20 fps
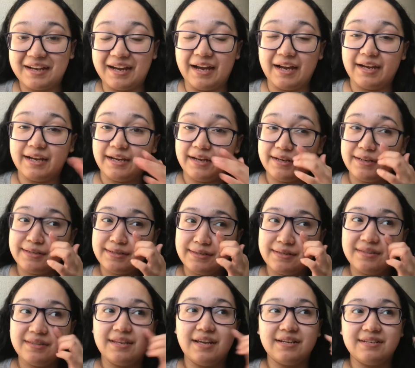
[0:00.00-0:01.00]
I,
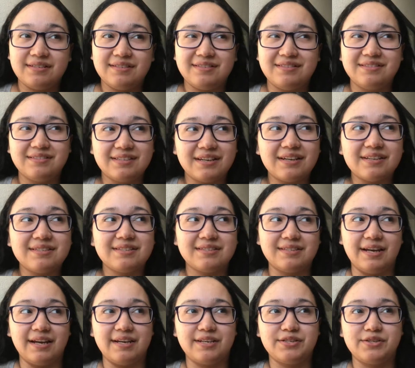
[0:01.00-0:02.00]
it does
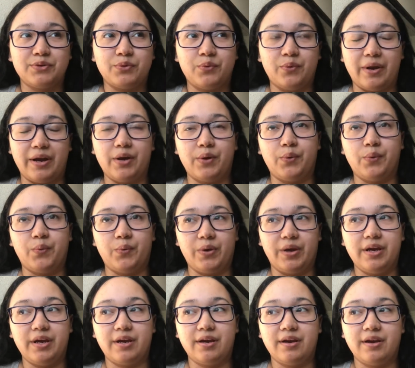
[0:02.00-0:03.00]
say to wait a
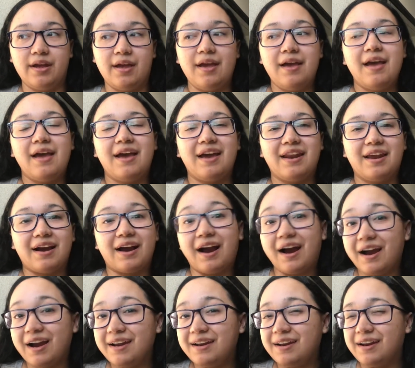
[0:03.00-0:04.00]
week. And I
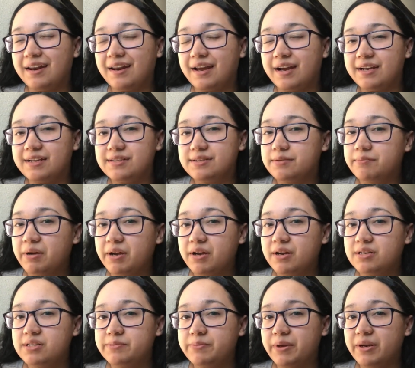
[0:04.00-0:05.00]
kind of lied to my
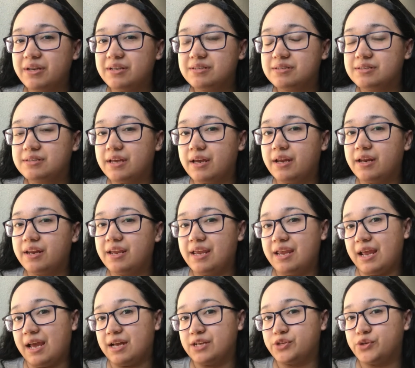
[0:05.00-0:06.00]
husband and said
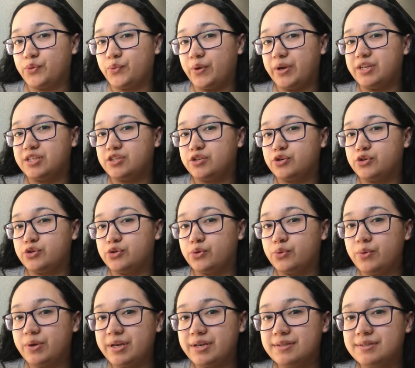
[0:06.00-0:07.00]
he had to wait two
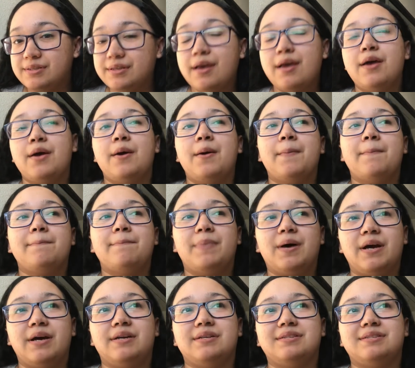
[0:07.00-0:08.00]
weeks.
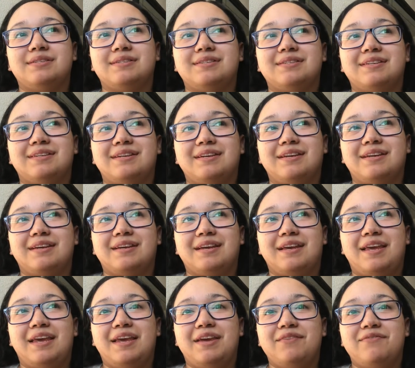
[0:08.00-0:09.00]
But
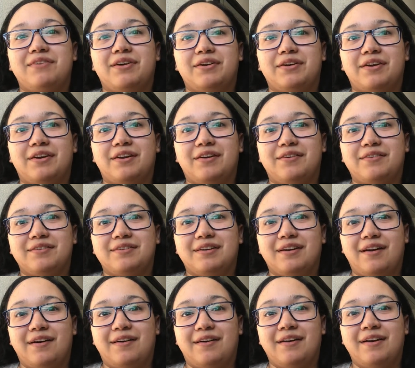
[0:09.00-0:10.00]
he found out on
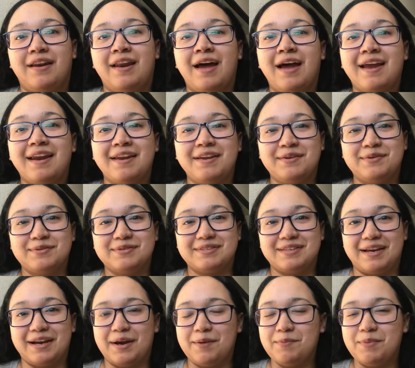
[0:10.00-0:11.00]
online. He was
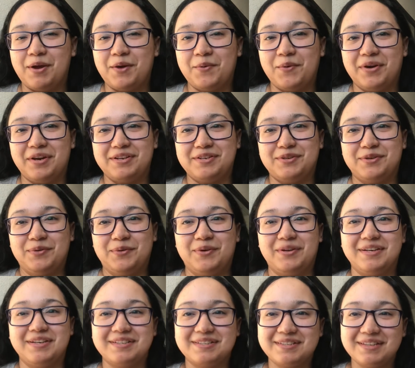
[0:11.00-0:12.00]
like, I'm not waiting two
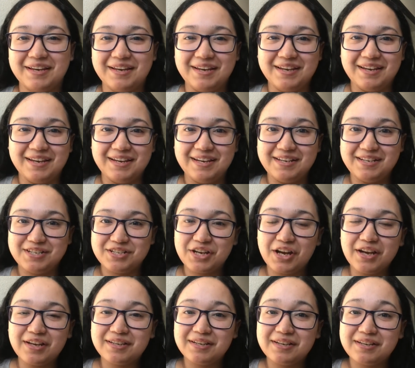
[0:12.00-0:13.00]
weeks. He
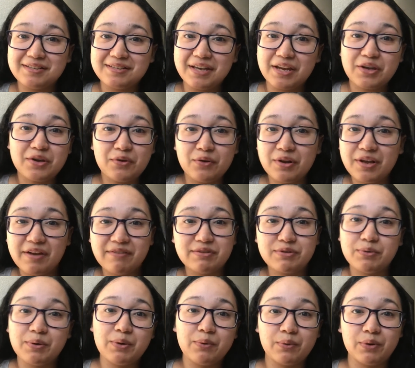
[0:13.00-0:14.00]
checked and he's like, you only have
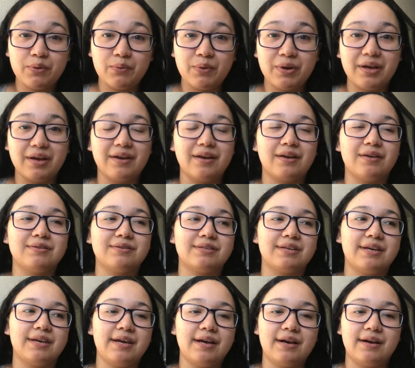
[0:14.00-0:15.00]
to wait one week. And I was
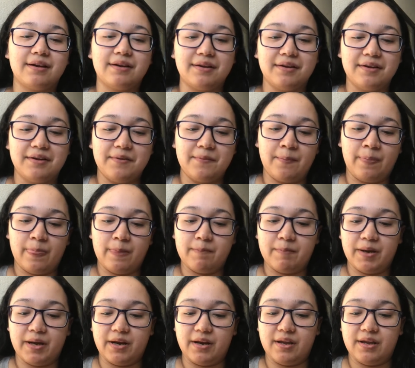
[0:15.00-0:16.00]
like, yeah,
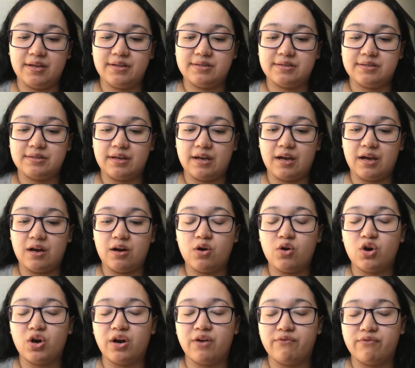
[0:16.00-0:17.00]
but it's how
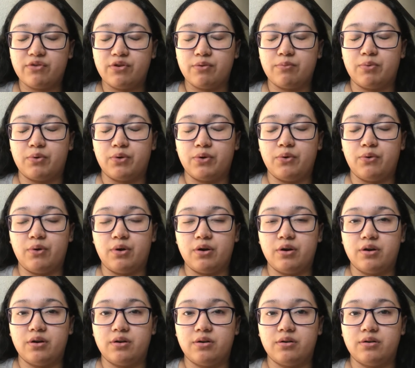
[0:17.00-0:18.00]
comfortable you
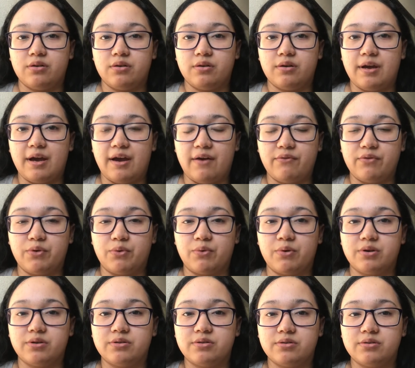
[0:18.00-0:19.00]
are
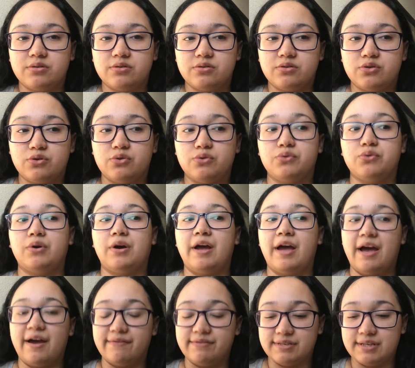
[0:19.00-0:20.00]
afterwards to
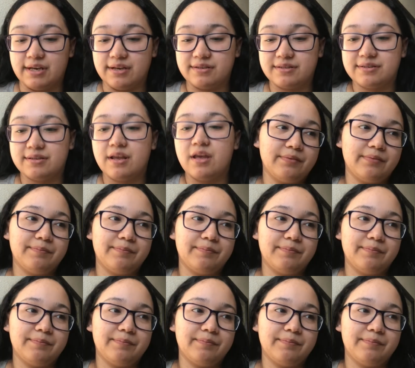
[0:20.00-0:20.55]
have sex.